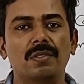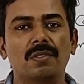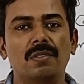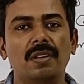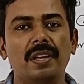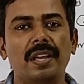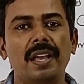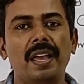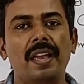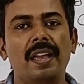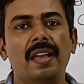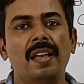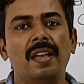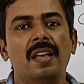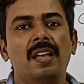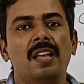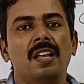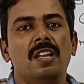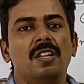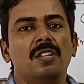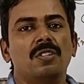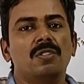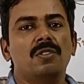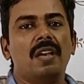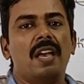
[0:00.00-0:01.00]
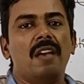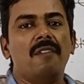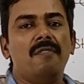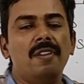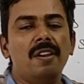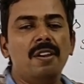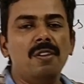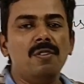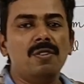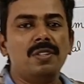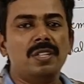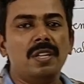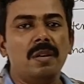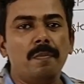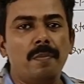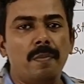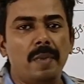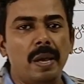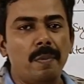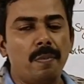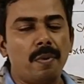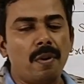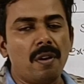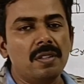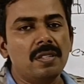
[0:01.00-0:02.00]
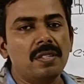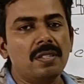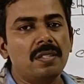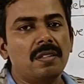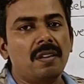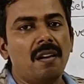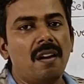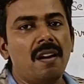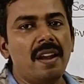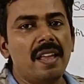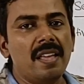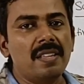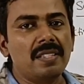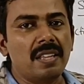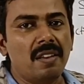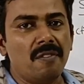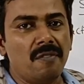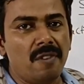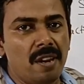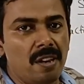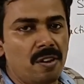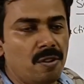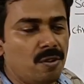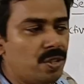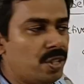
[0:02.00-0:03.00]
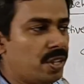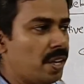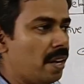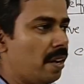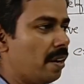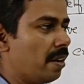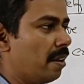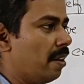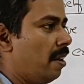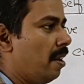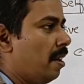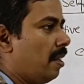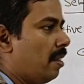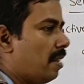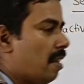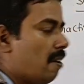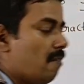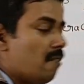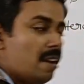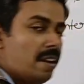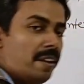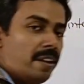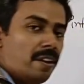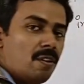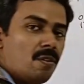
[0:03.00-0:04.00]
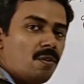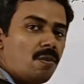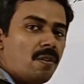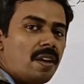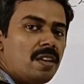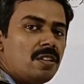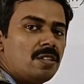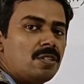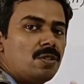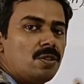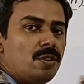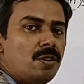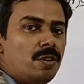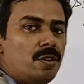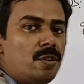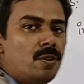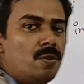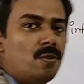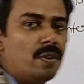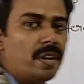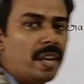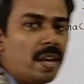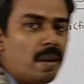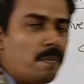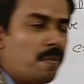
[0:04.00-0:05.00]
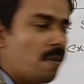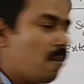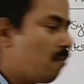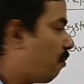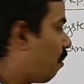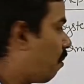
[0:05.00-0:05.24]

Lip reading: Okay, so evolution, by process called as evolution, they will give rise to new type of